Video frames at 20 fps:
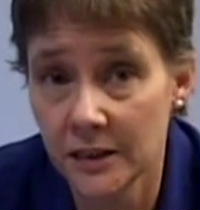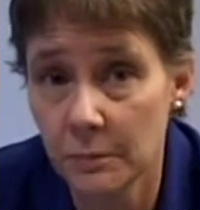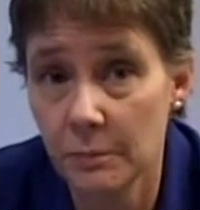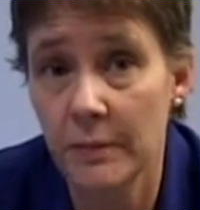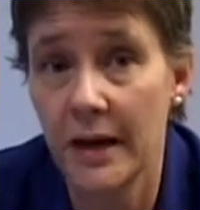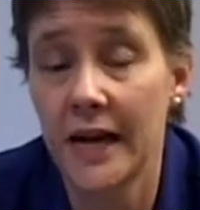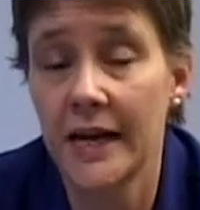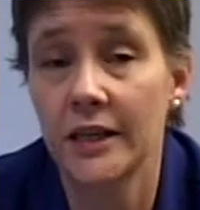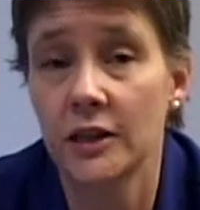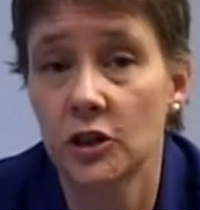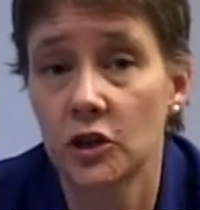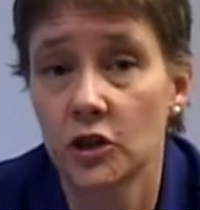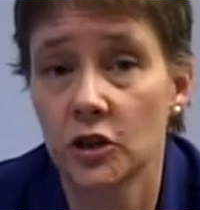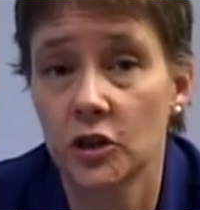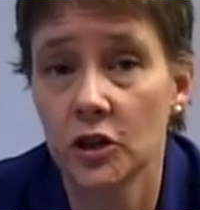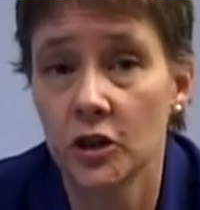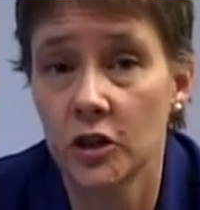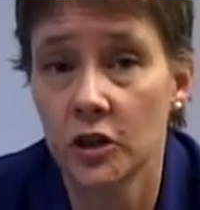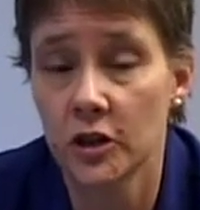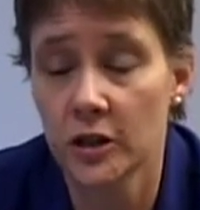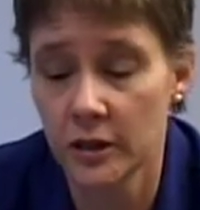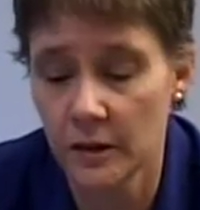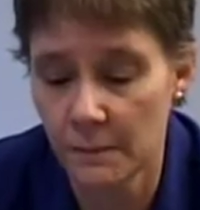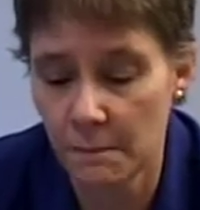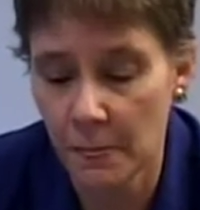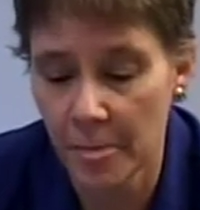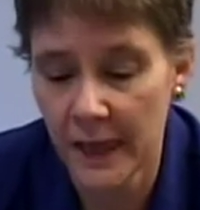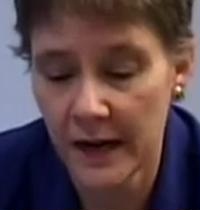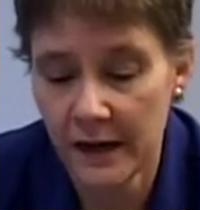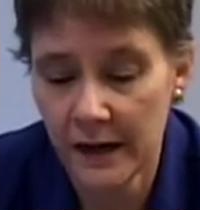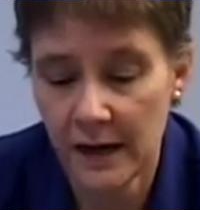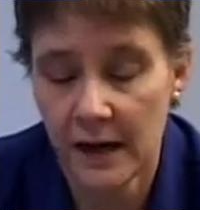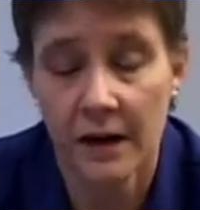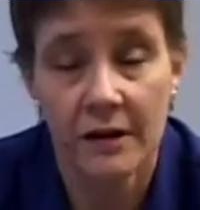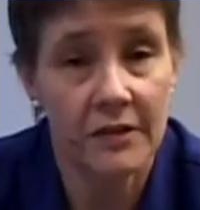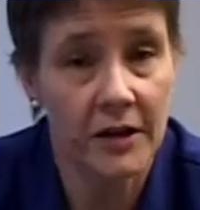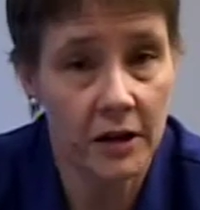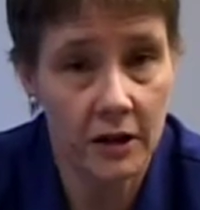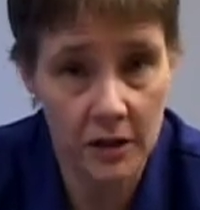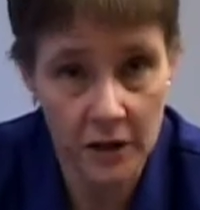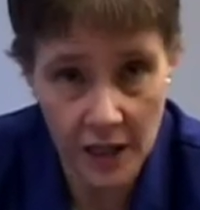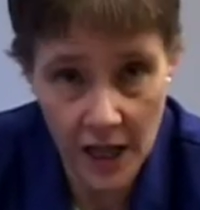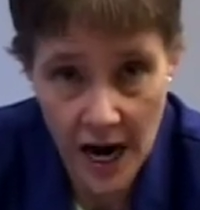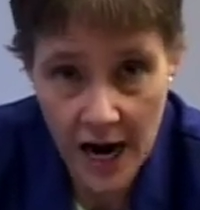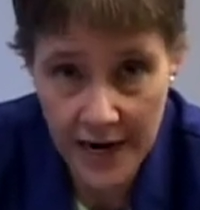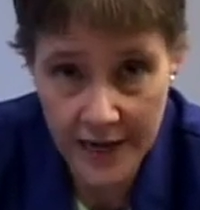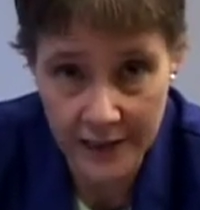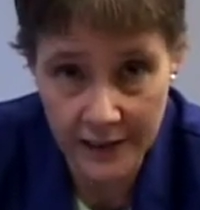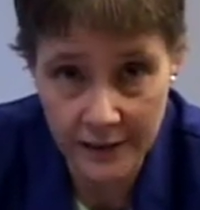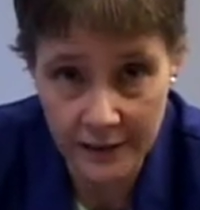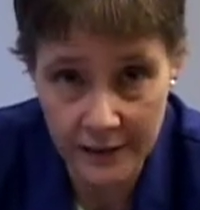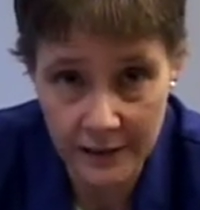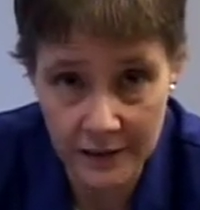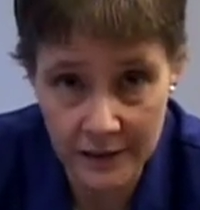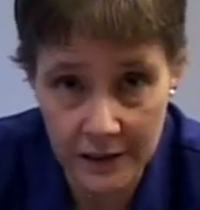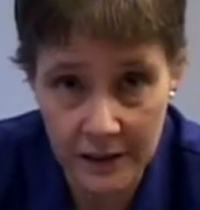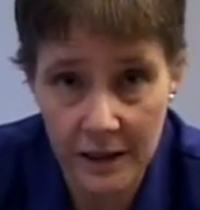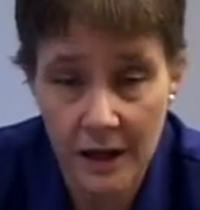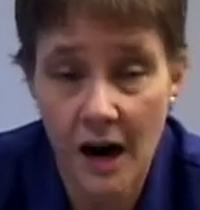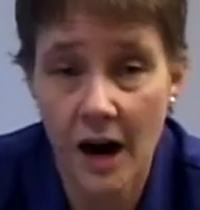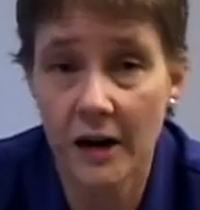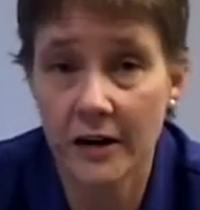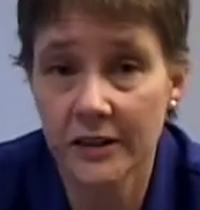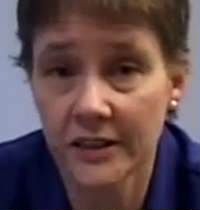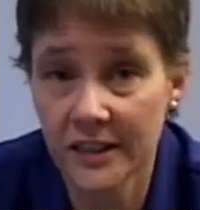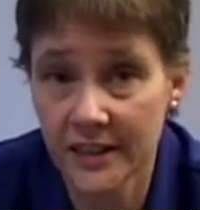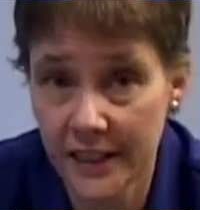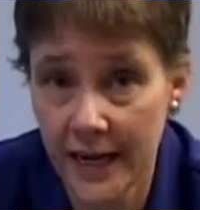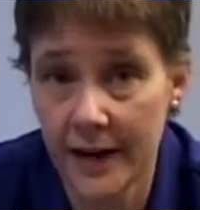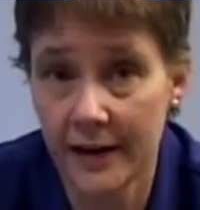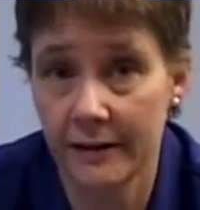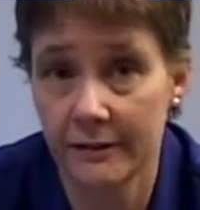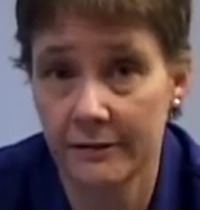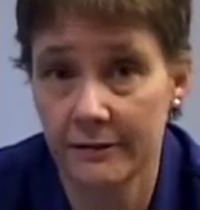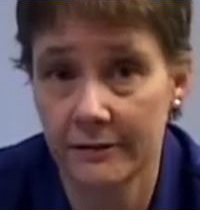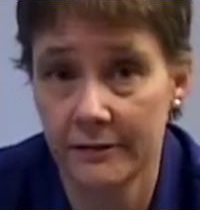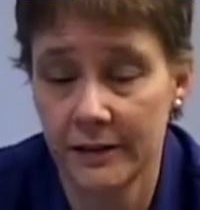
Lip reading: to make sure the clients are safe.